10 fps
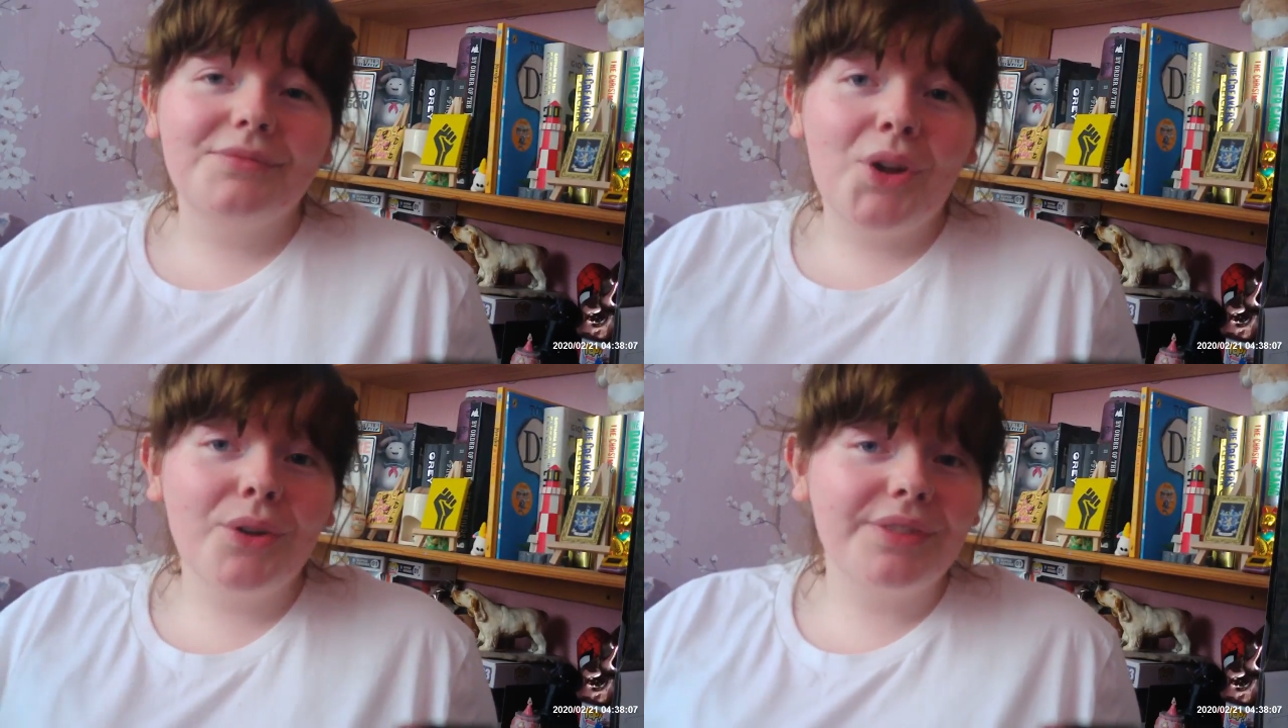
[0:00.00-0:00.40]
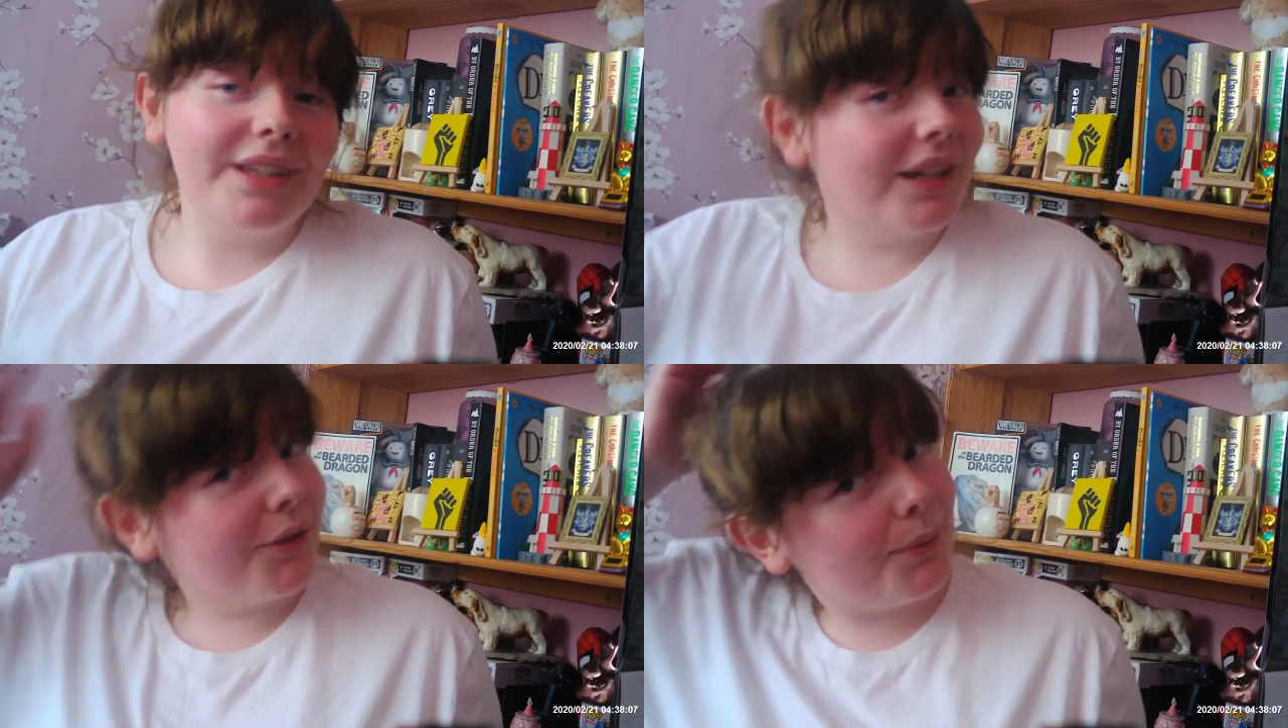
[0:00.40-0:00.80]
Hopefully
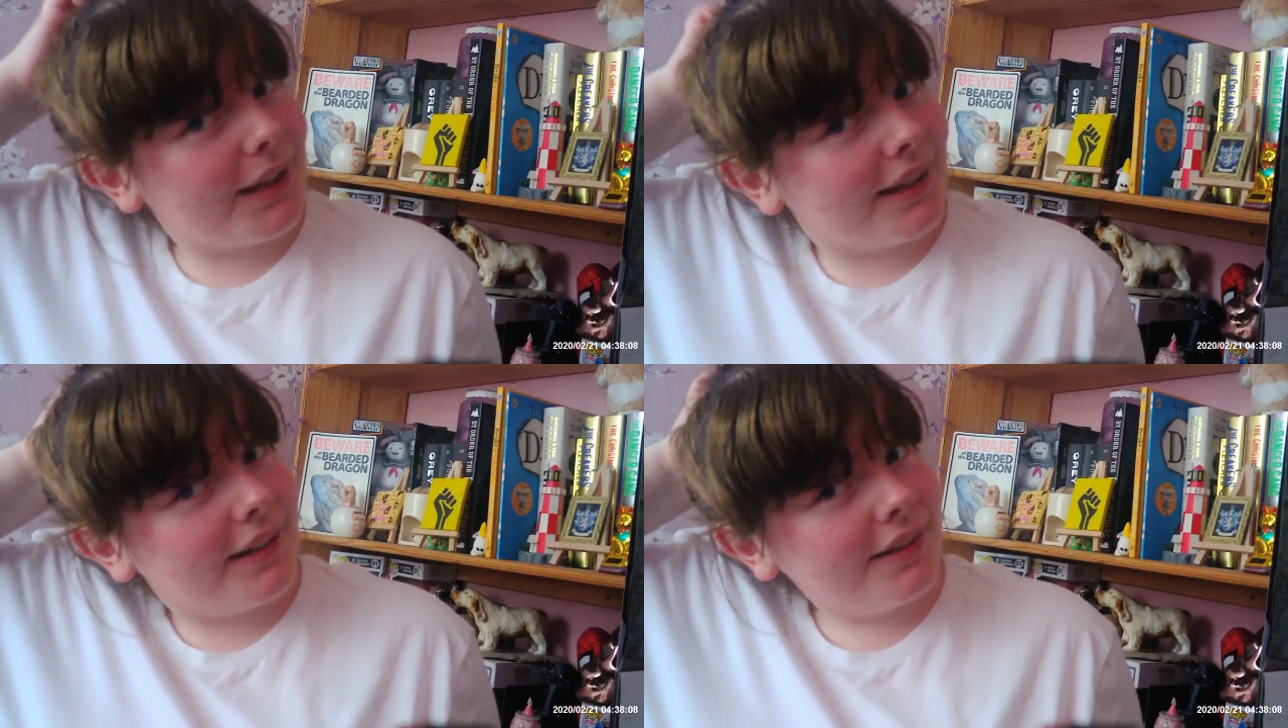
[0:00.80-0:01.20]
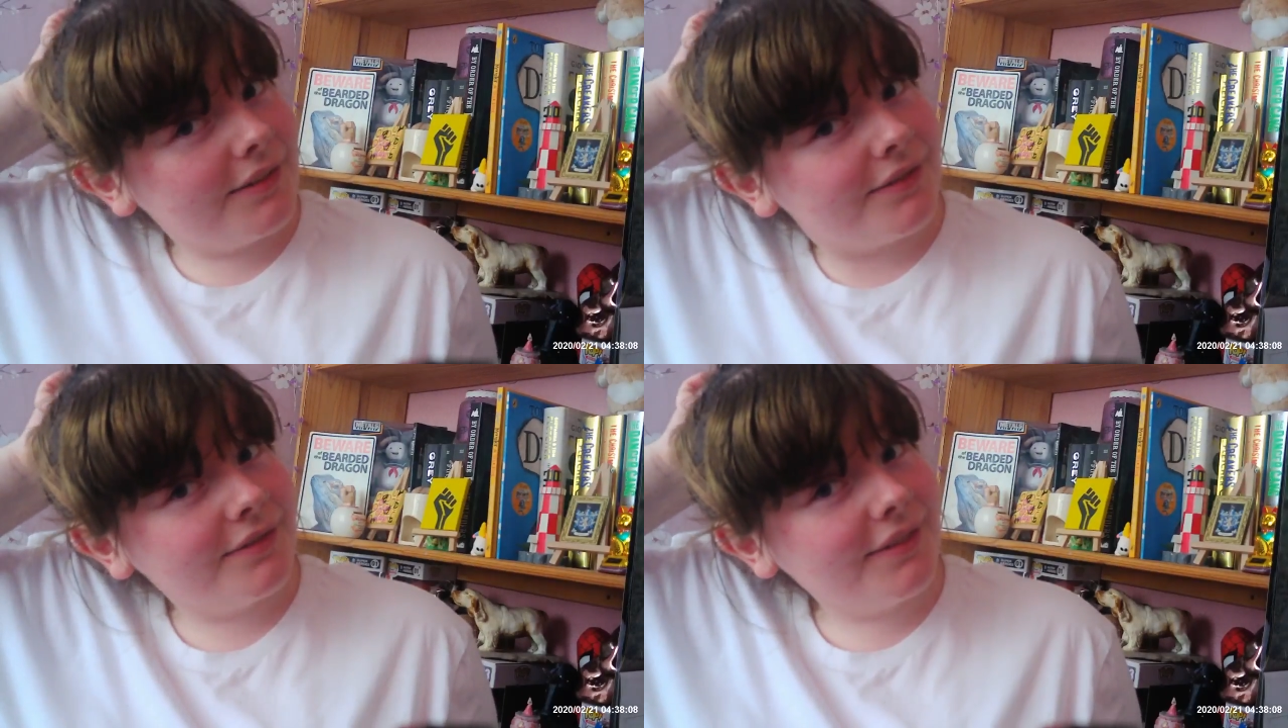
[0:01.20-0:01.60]
next week
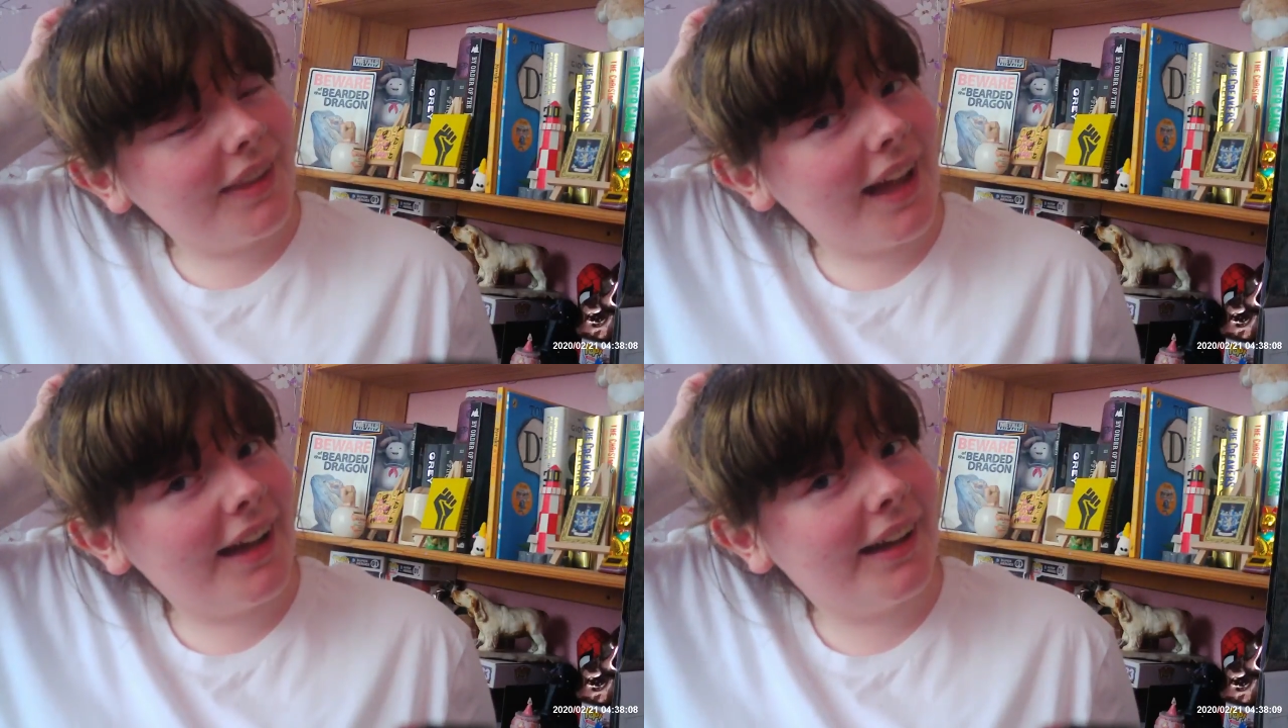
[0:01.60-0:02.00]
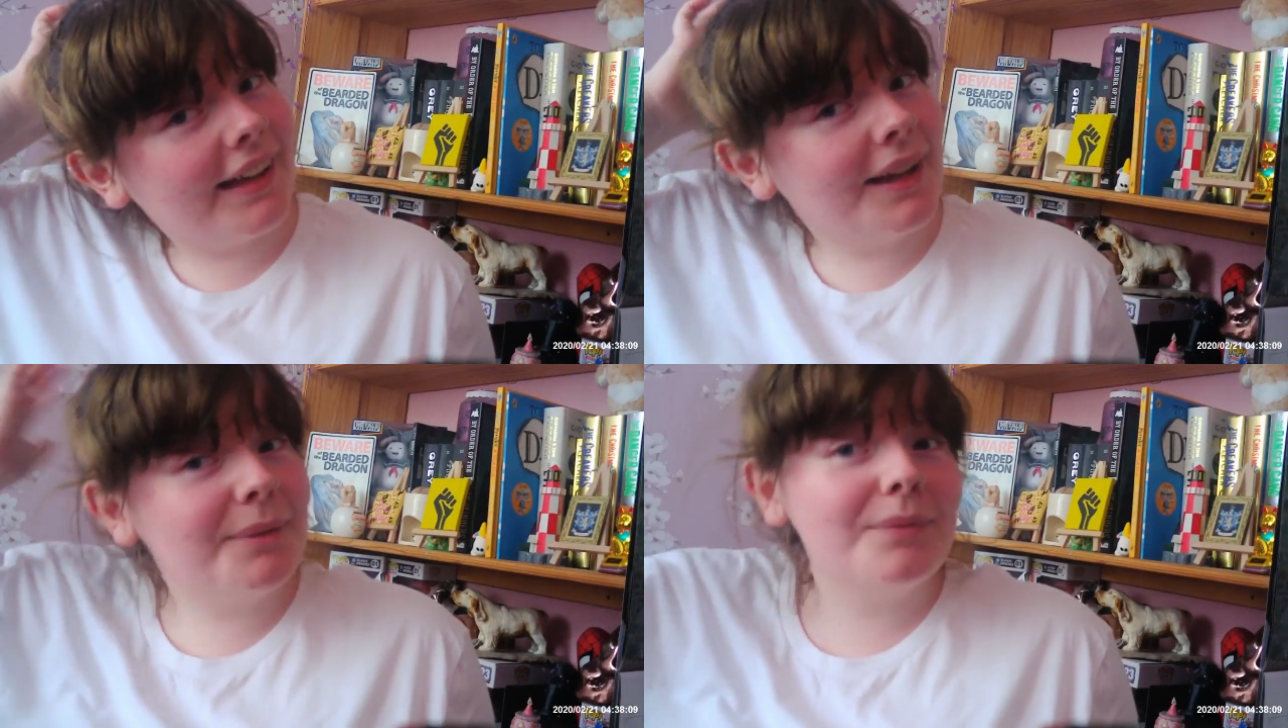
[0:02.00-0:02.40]
I get